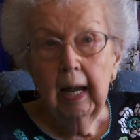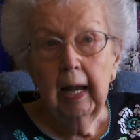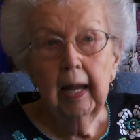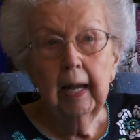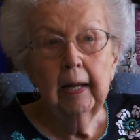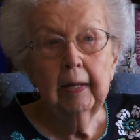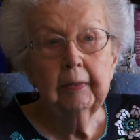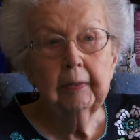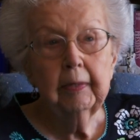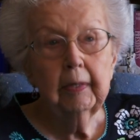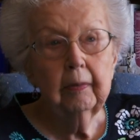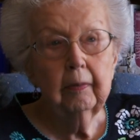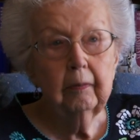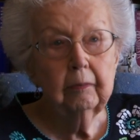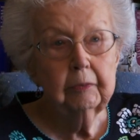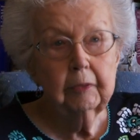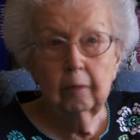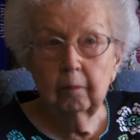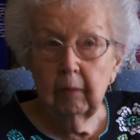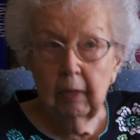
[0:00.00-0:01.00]
And
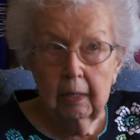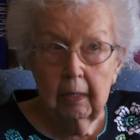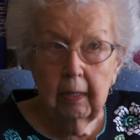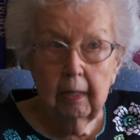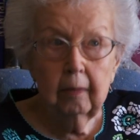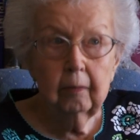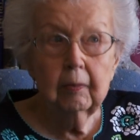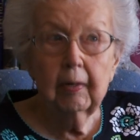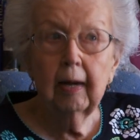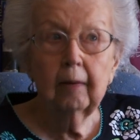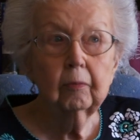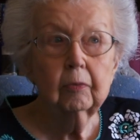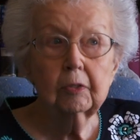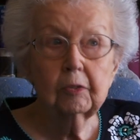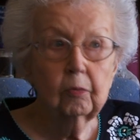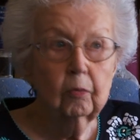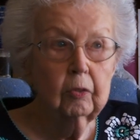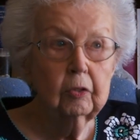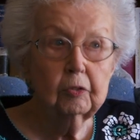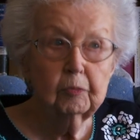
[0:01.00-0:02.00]
to me, that
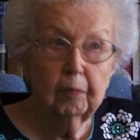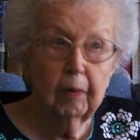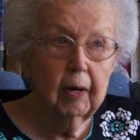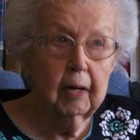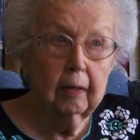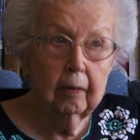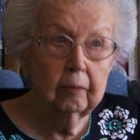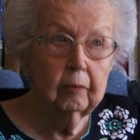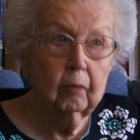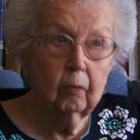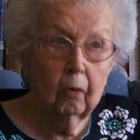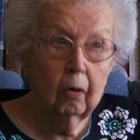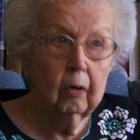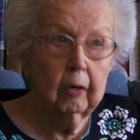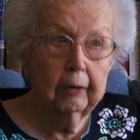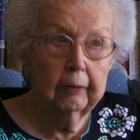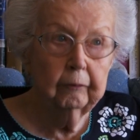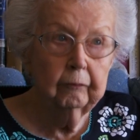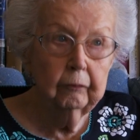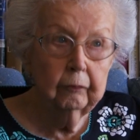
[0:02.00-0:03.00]
was the worst part of the
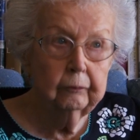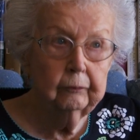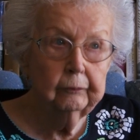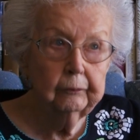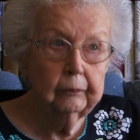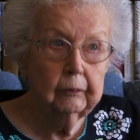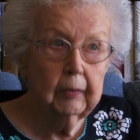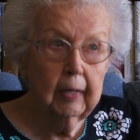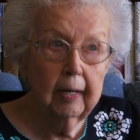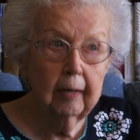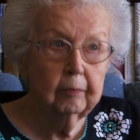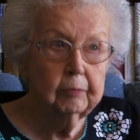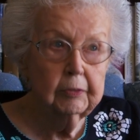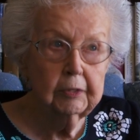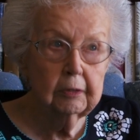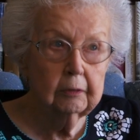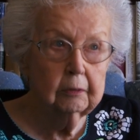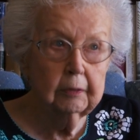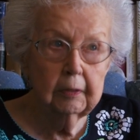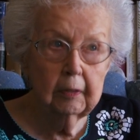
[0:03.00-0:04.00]
war
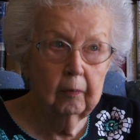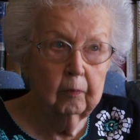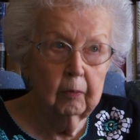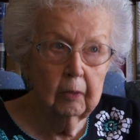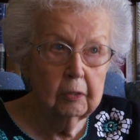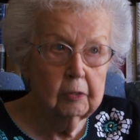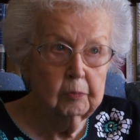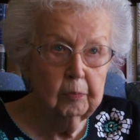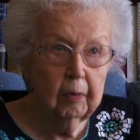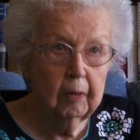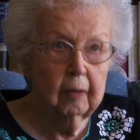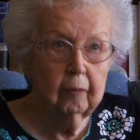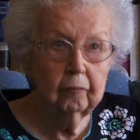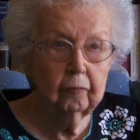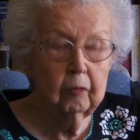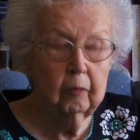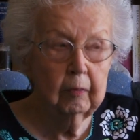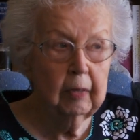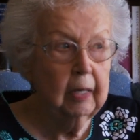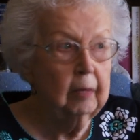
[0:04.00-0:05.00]
absolutely the worst part
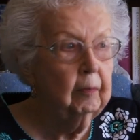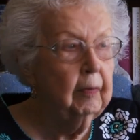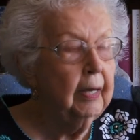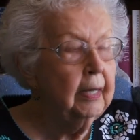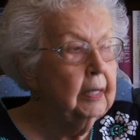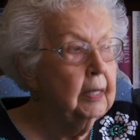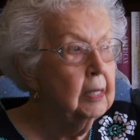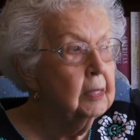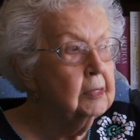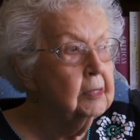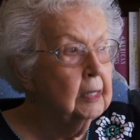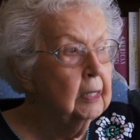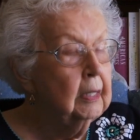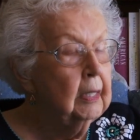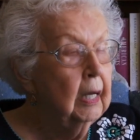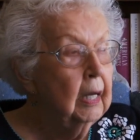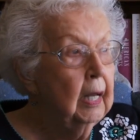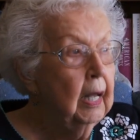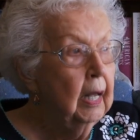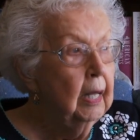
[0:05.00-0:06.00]
for me because
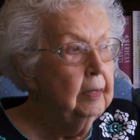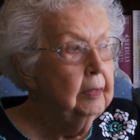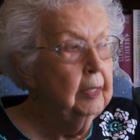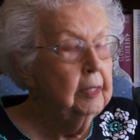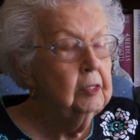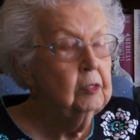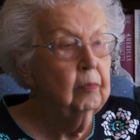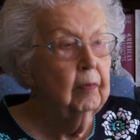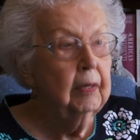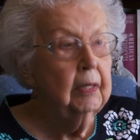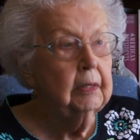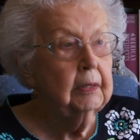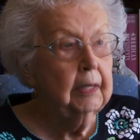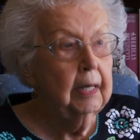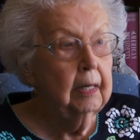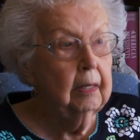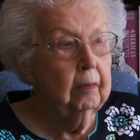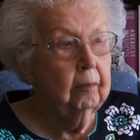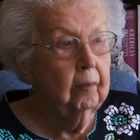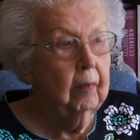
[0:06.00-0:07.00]
these men
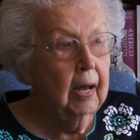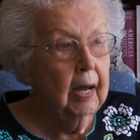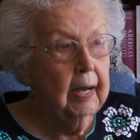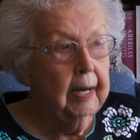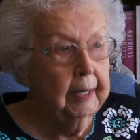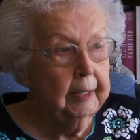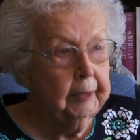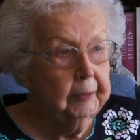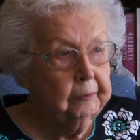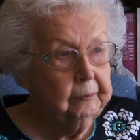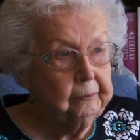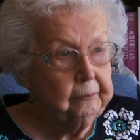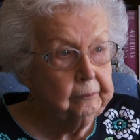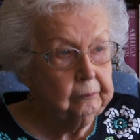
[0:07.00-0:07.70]
came back